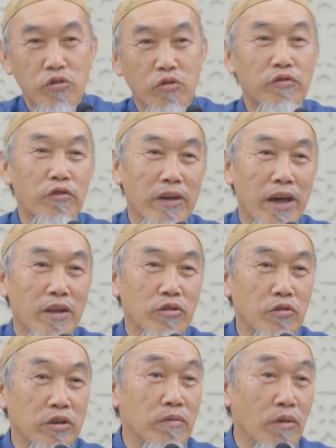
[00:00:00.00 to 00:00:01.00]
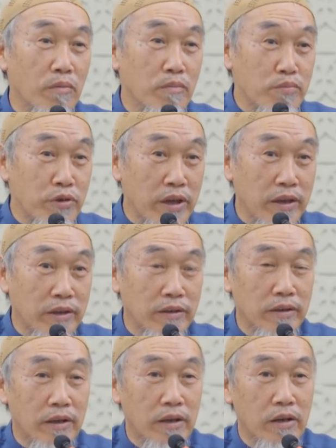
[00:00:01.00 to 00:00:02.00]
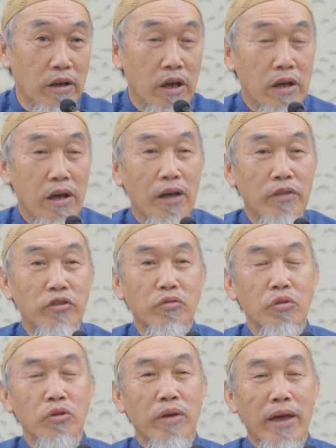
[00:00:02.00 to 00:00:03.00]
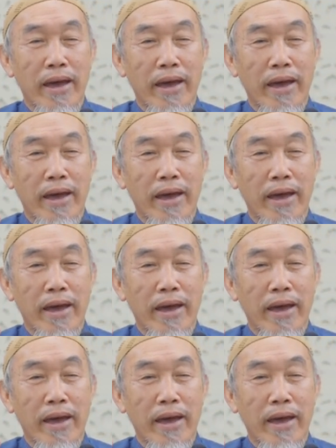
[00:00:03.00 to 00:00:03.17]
Don't forget to keep on praying. I just want to